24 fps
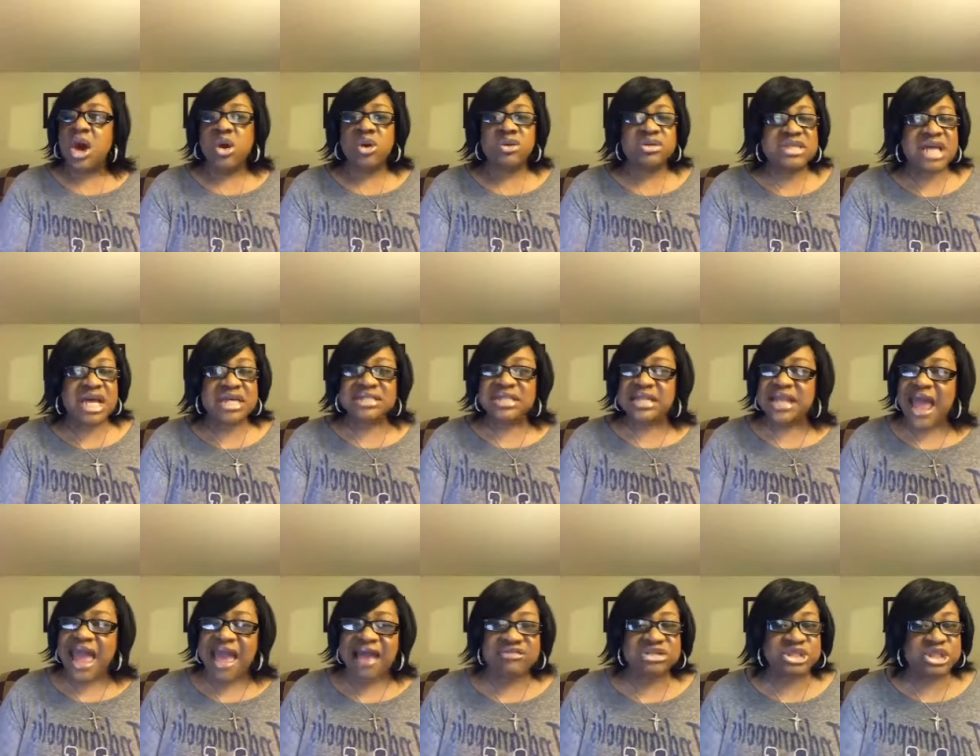who
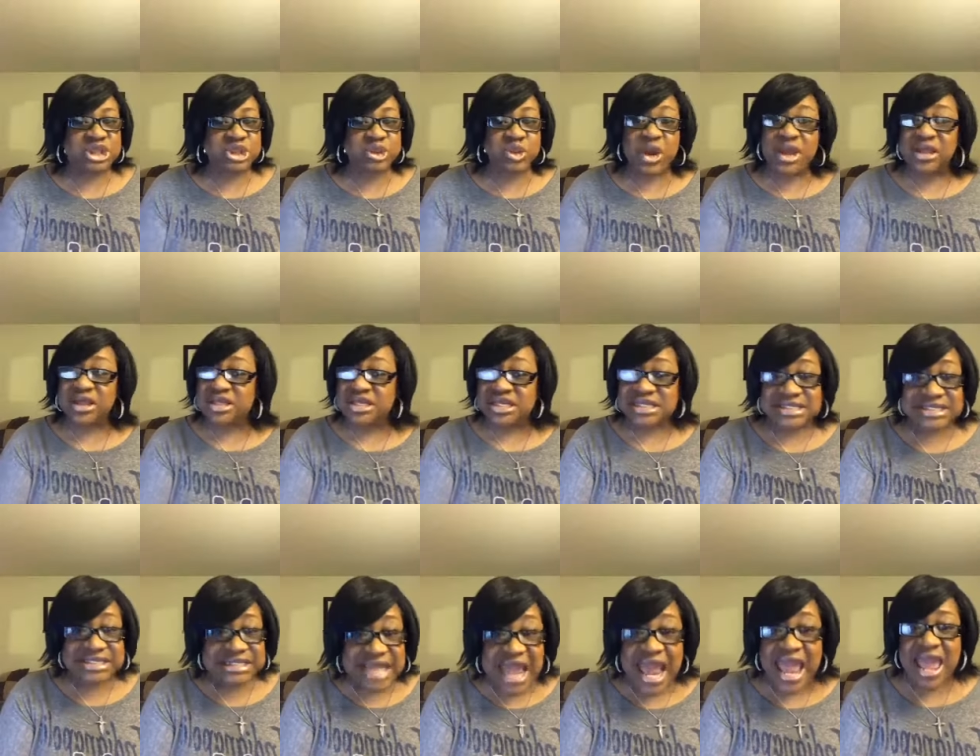doesn't have strength to
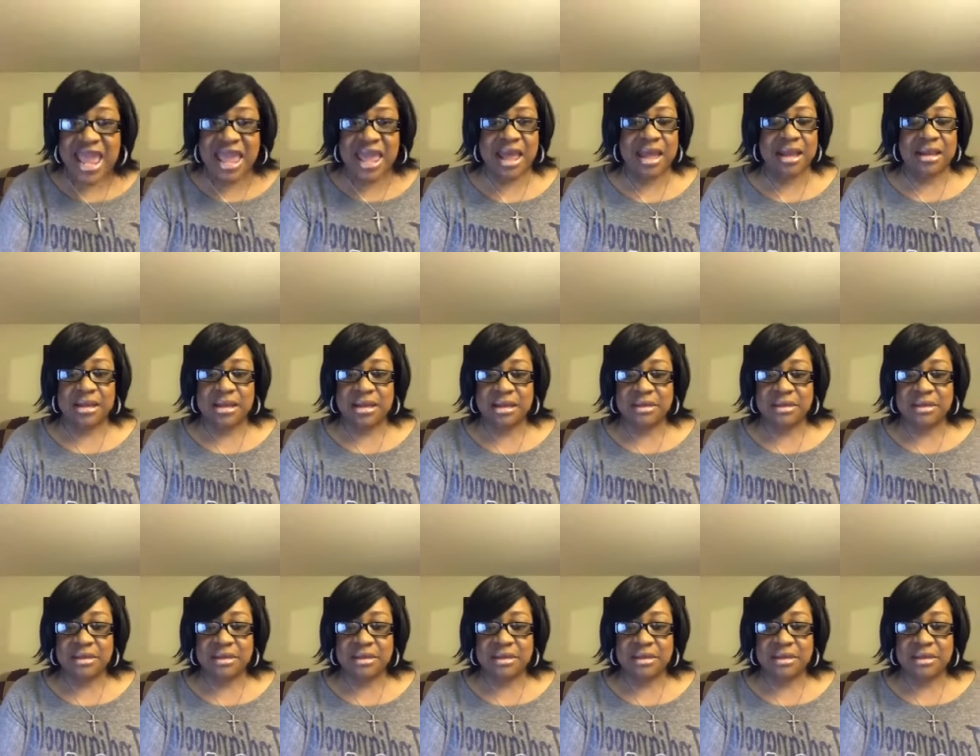stand.